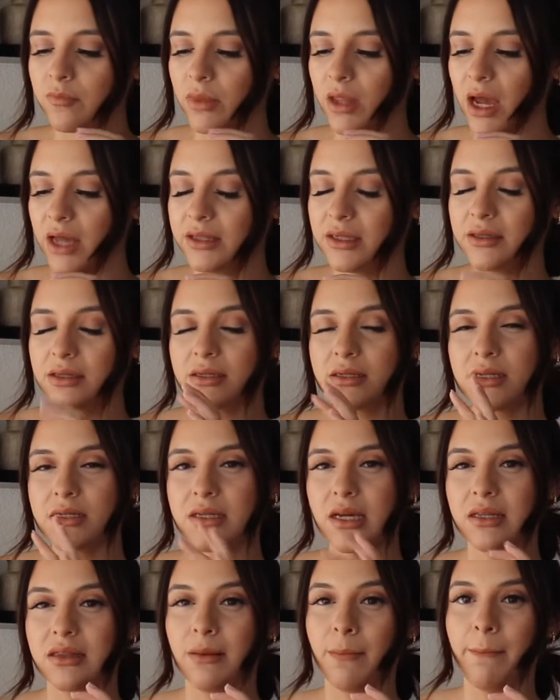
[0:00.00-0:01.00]
I think this is
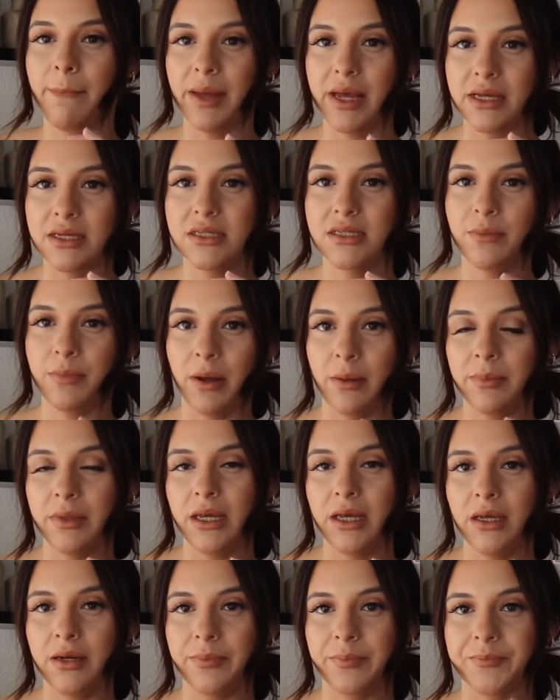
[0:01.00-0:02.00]
like the best
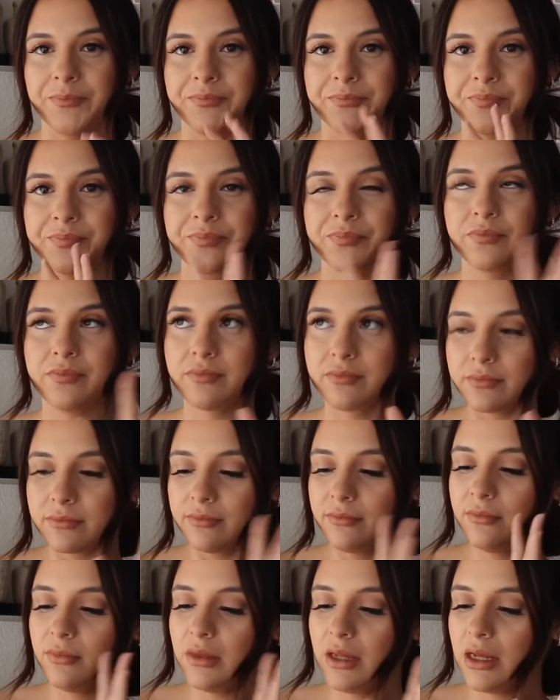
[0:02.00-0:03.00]
pumpkin
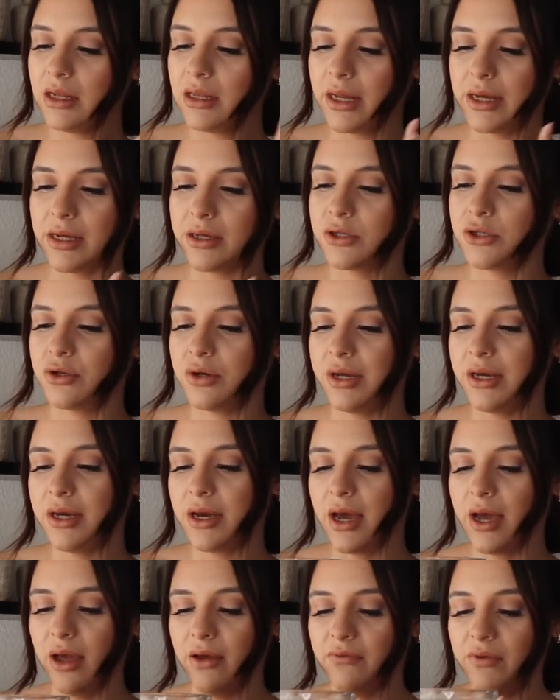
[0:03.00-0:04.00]
like drink
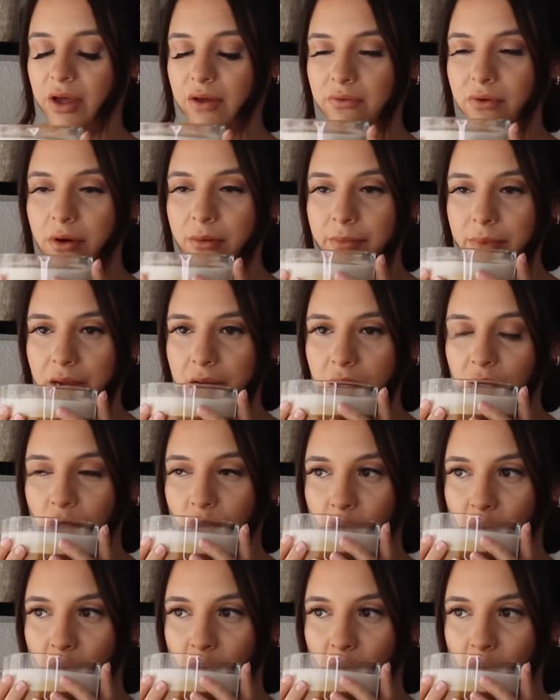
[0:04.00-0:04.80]
I have ever made.